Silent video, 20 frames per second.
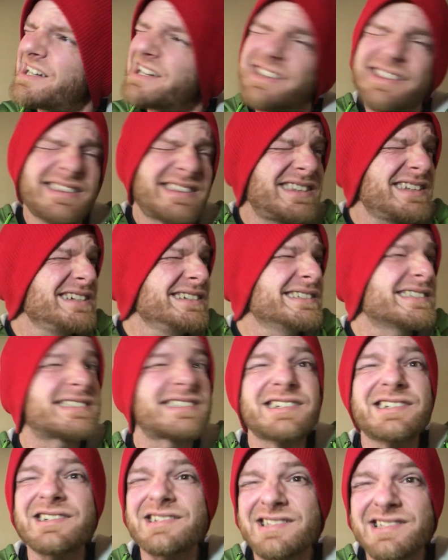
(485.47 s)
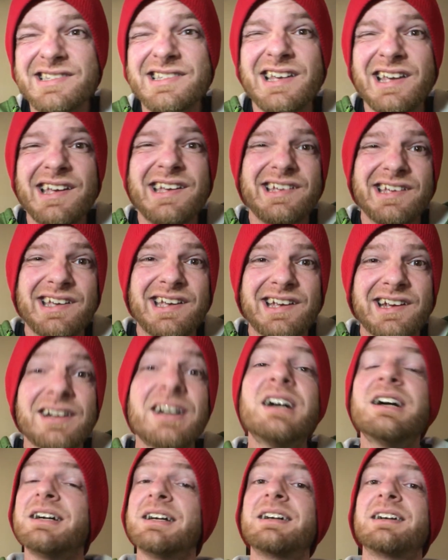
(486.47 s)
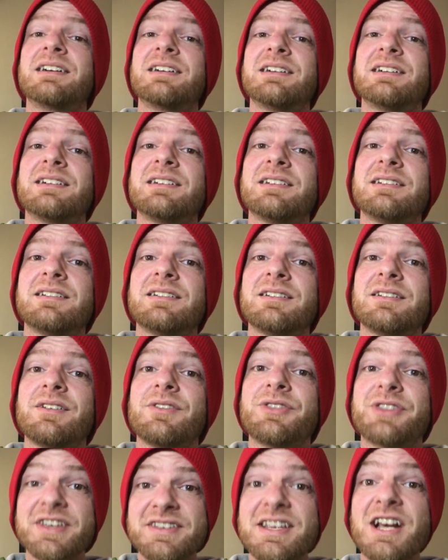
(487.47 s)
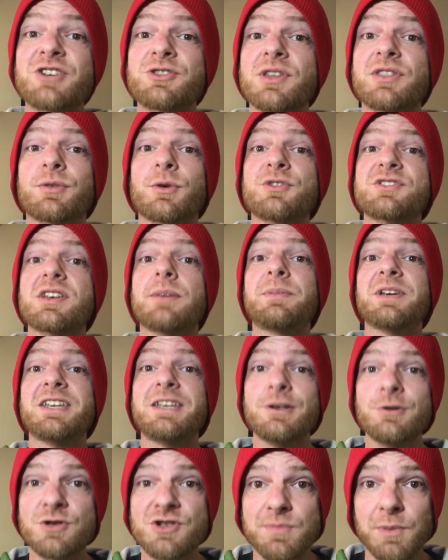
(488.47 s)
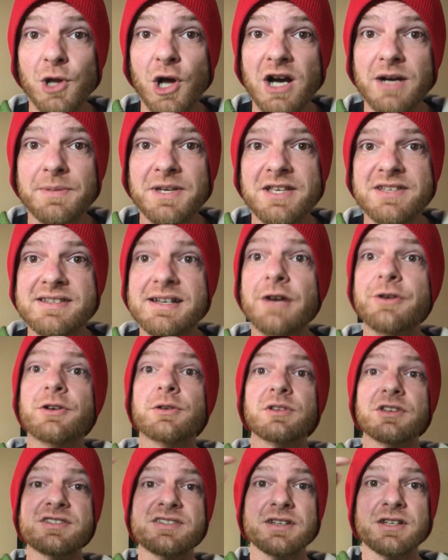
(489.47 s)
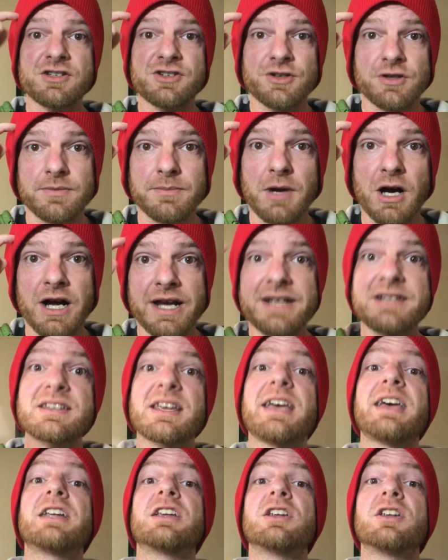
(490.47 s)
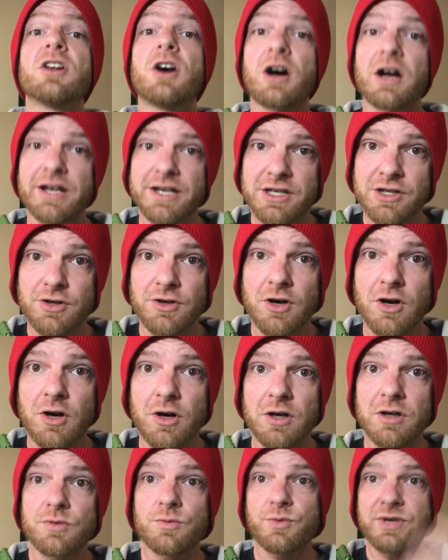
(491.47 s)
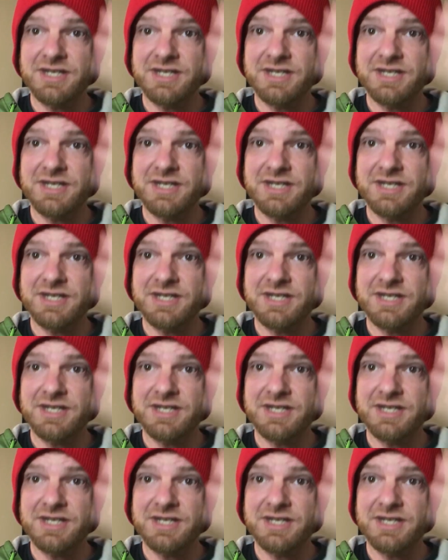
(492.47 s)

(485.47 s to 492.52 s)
I think they're saying... This actually throws up a huge block because now you're listening to your mind and not your heart.